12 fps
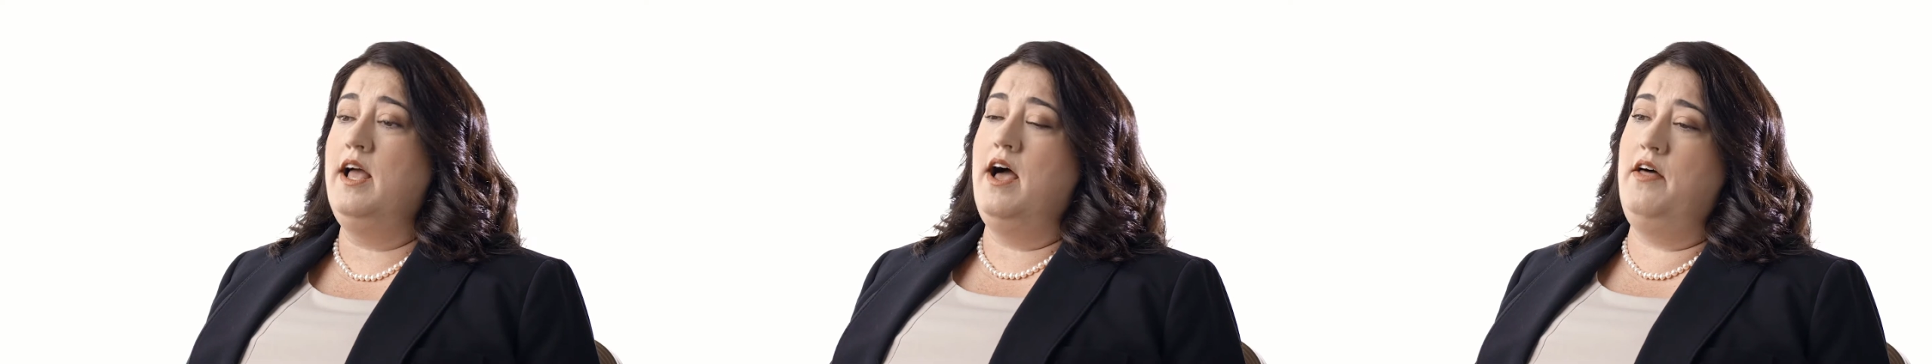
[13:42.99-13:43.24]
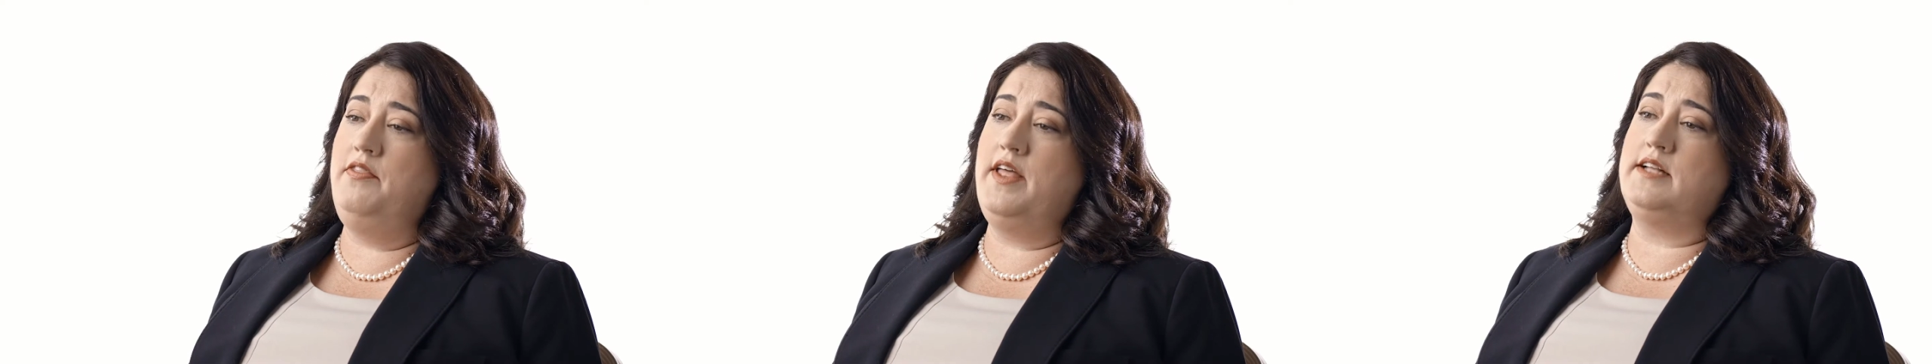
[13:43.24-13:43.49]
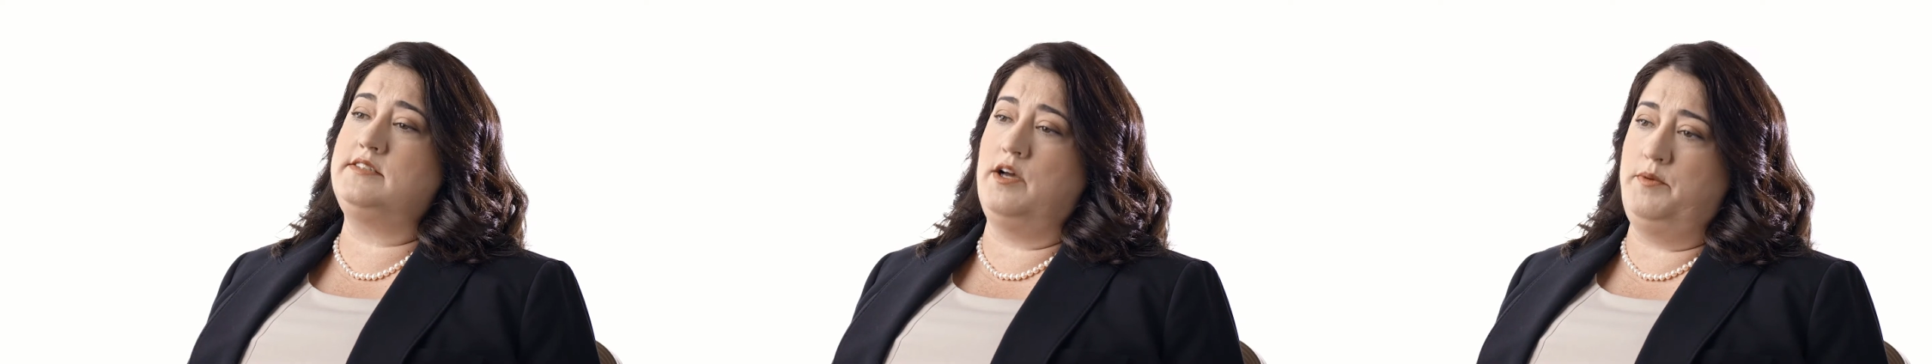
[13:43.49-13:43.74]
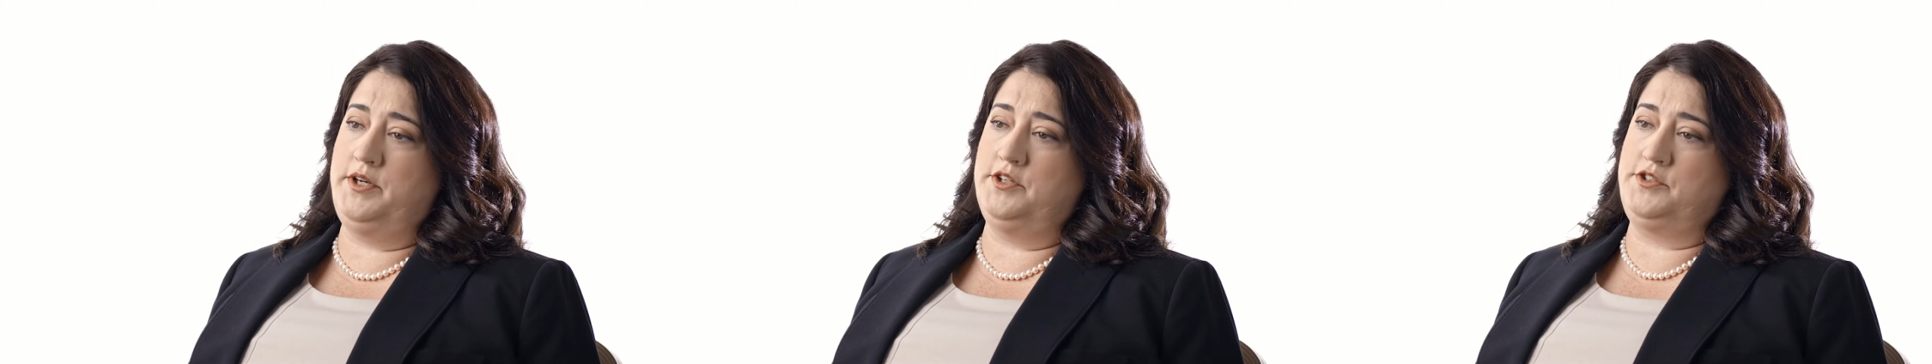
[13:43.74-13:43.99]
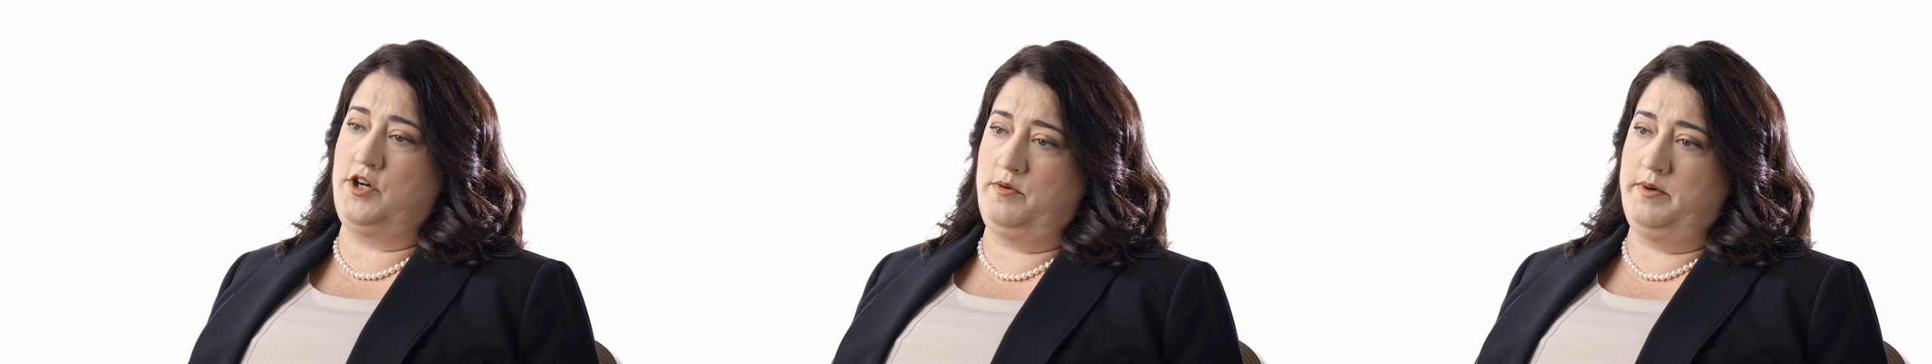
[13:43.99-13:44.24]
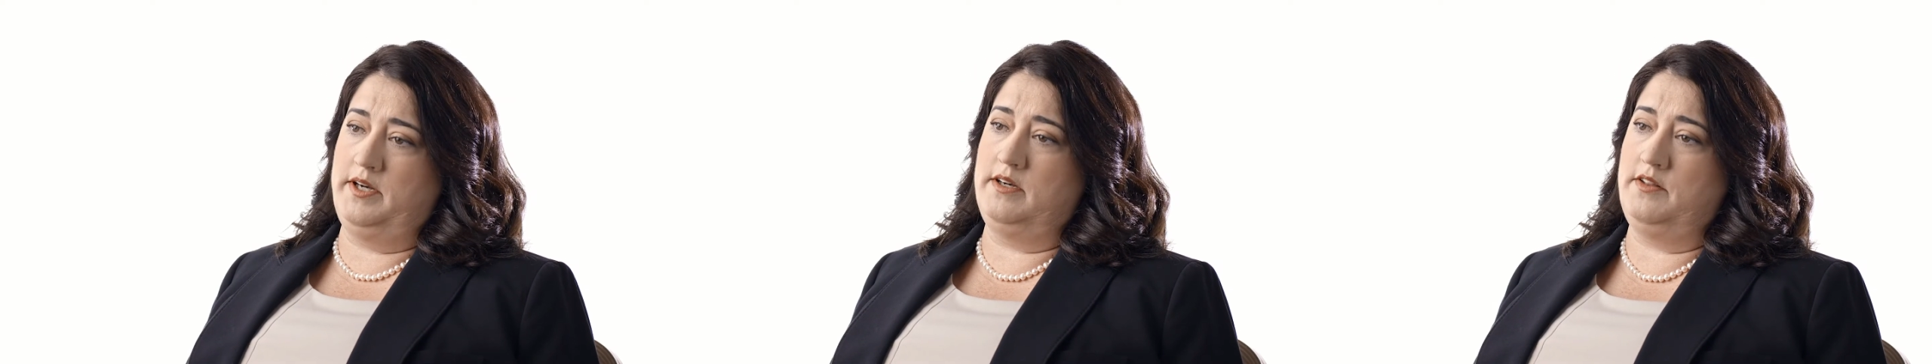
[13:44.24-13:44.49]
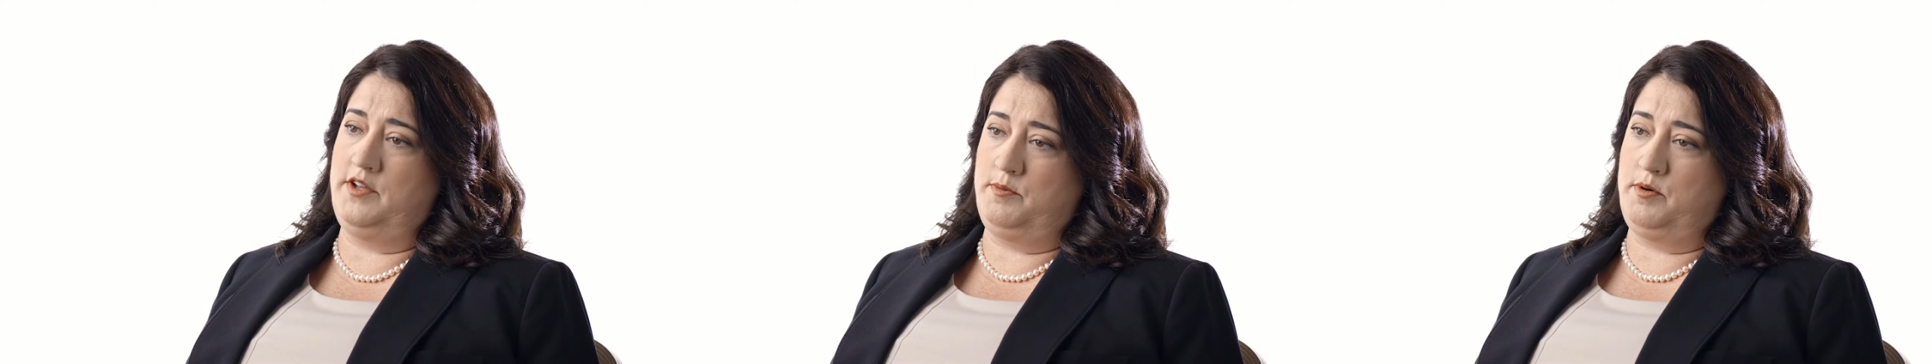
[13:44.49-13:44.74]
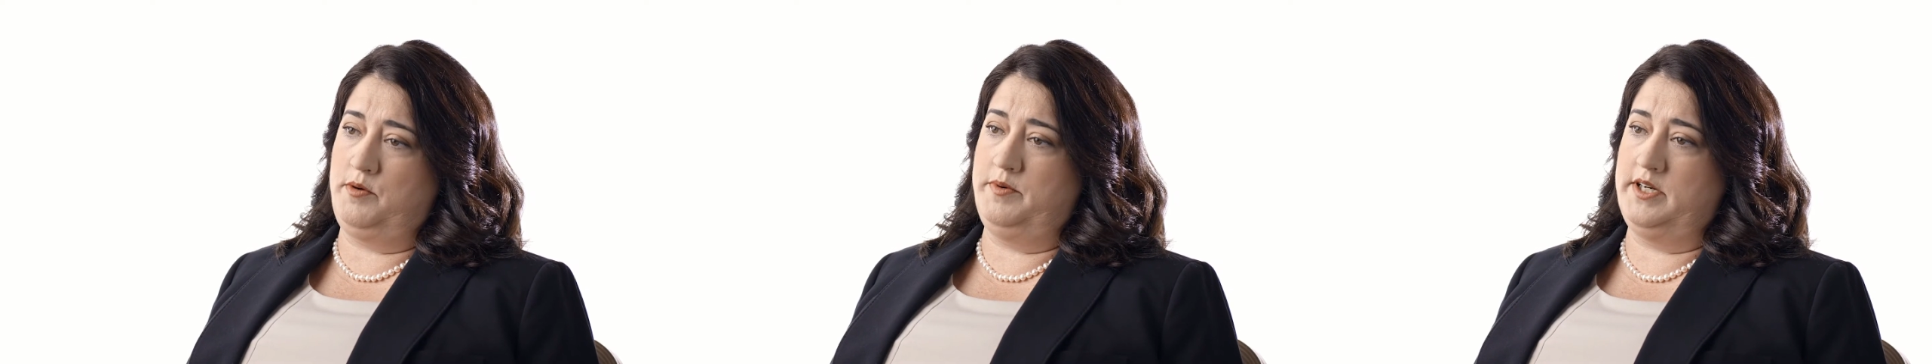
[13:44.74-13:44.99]
and that's how we determine their
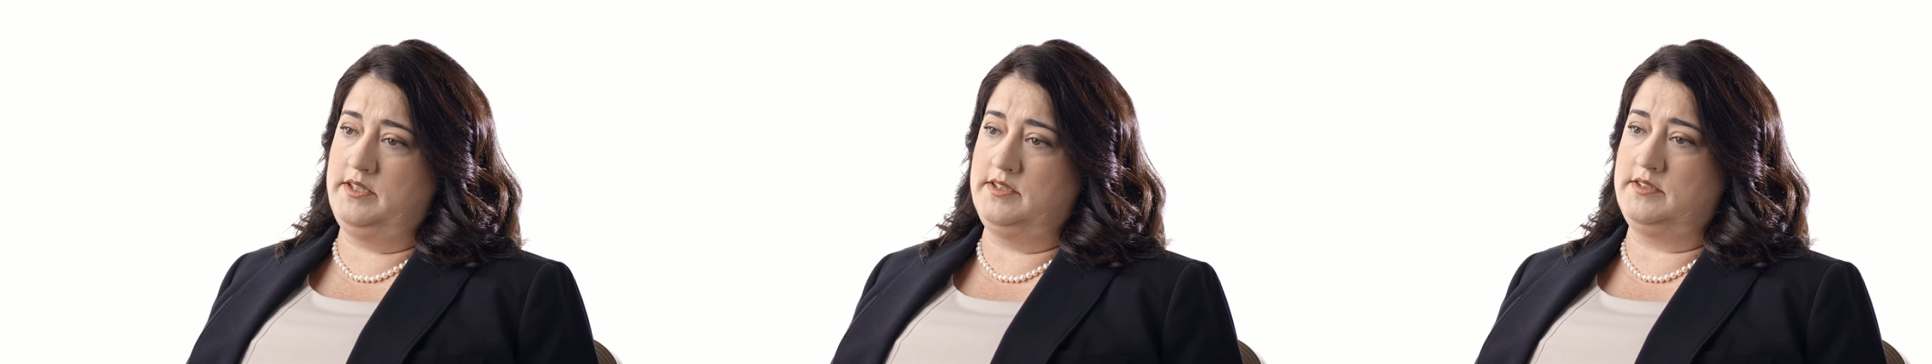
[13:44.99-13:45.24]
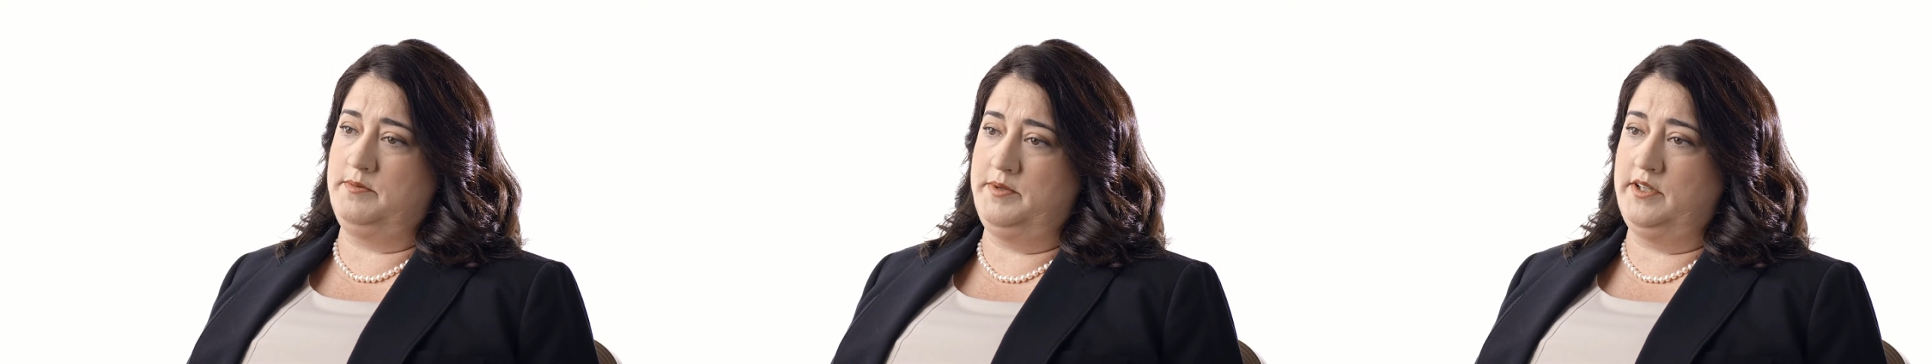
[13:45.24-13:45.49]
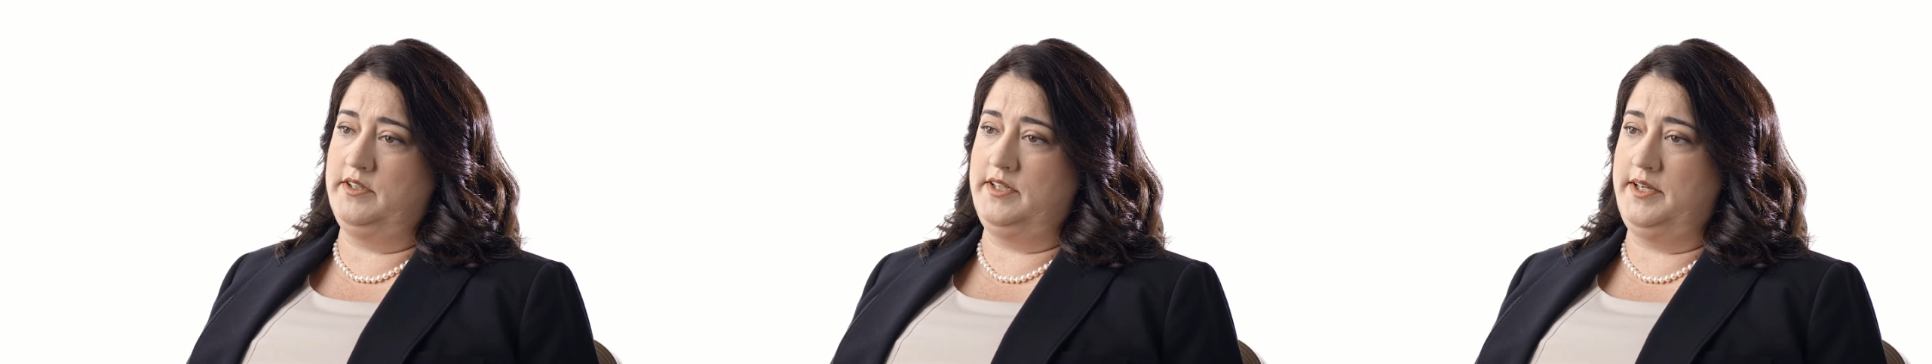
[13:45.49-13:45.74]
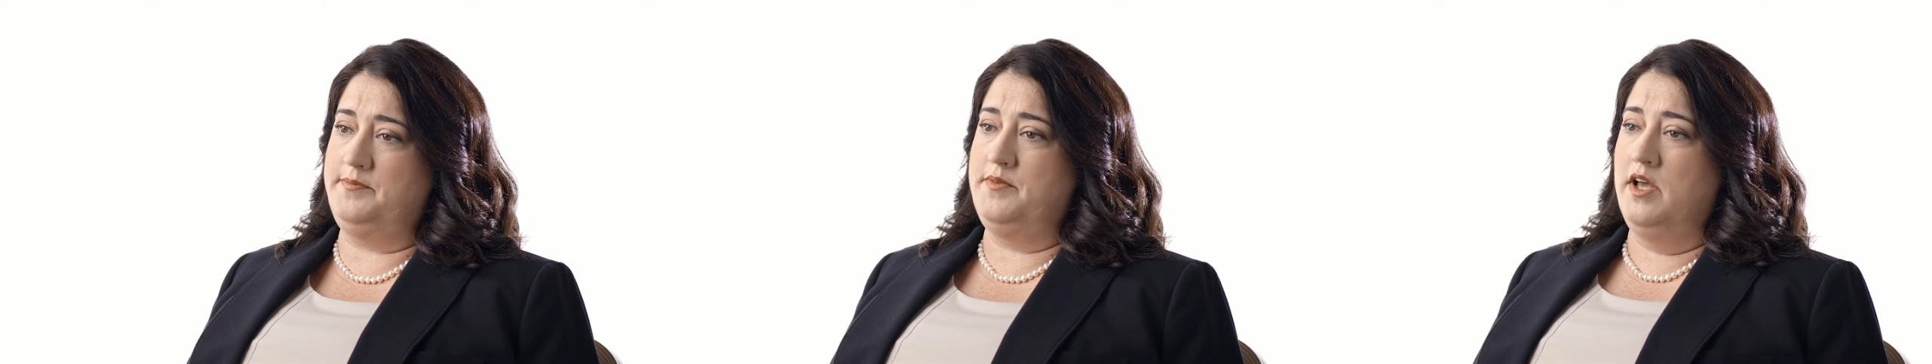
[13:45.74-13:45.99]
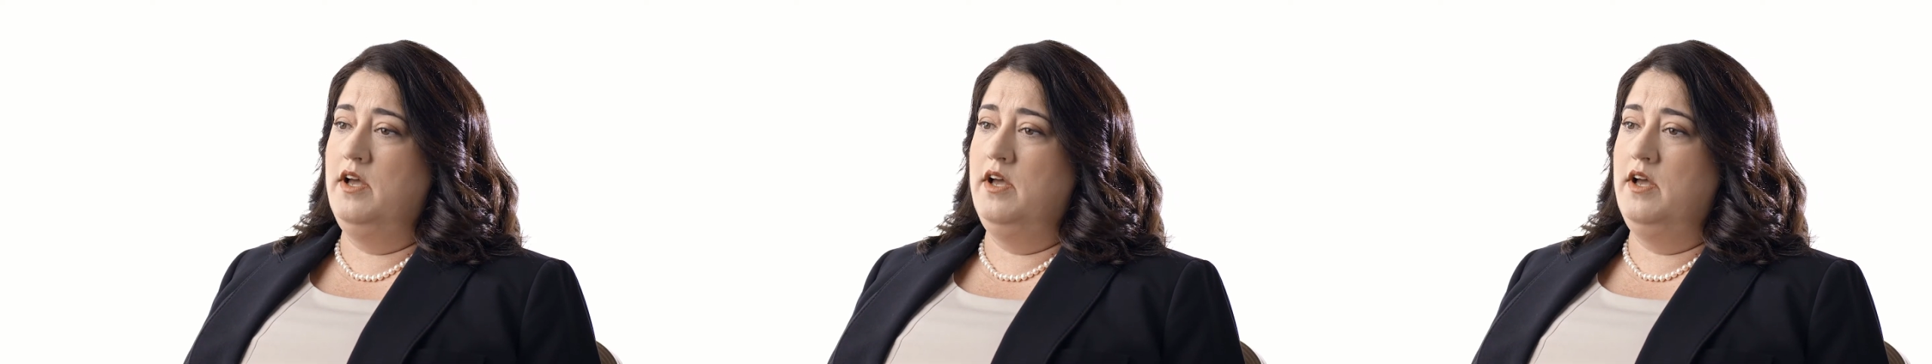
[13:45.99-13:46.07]
permanent disability.